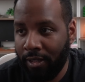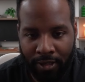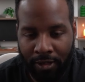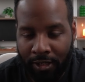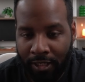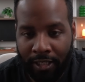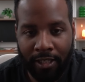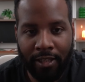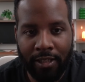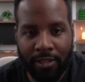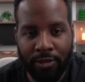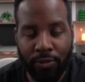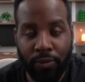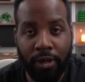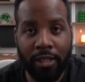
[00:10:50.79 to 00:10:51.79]
You're going to get
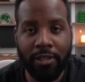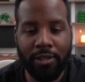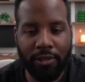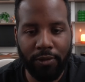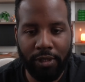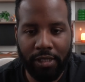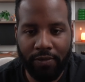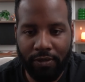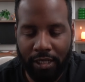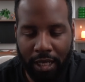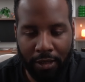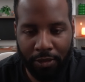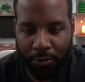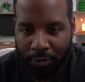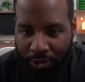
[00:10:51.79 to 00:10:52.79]
this red screen of
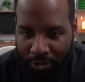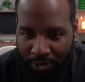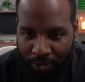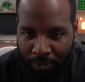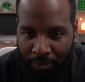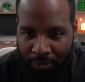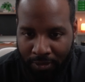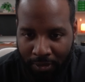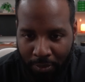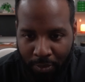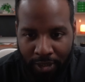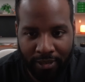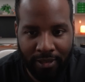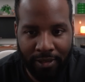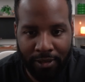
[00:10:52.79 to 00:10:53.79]
death, which shows
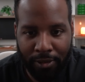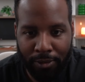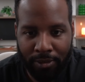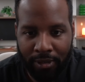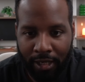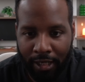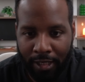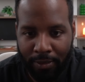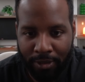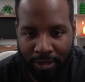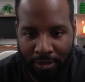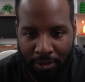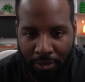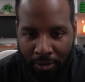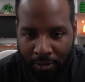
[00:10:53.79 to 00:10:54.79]
missing node types
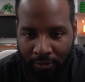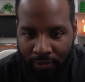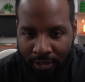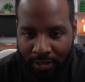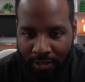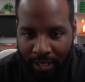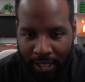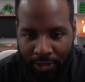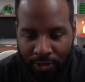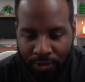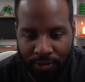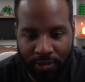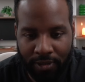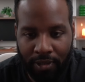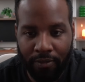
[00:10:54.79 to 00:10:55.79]
and all of this
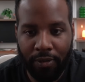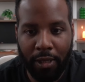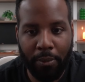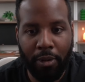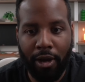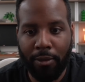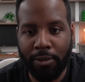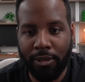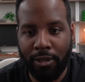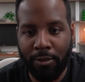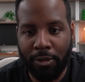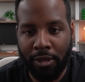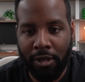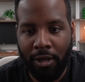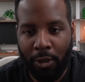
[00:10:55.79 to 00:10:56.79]
extra stuff that pops up,
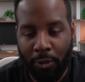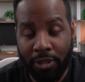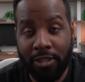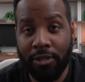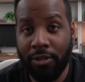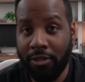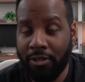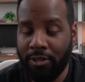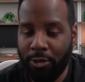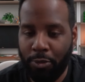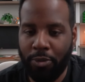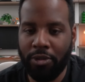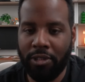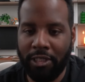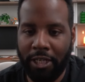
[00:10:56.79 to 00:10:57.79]
which looks
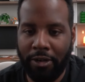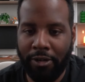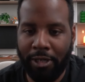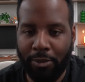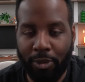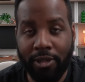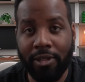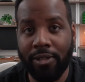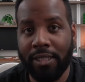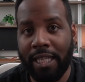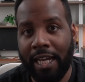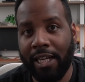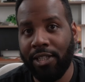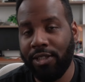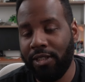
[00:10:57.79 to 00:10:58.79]
super scary, but there's
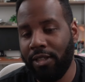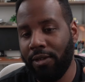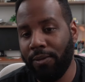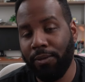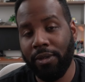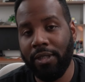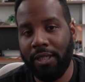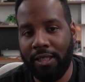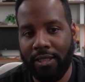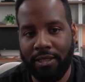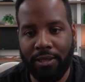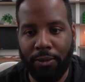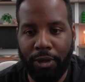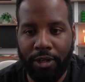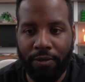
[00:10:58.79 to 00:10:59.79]
actually a really
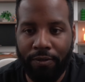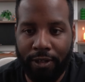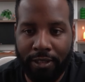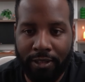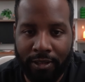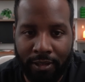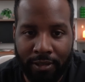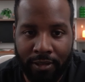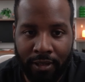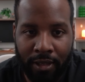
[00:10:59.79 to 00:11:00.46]
easy way to fix this.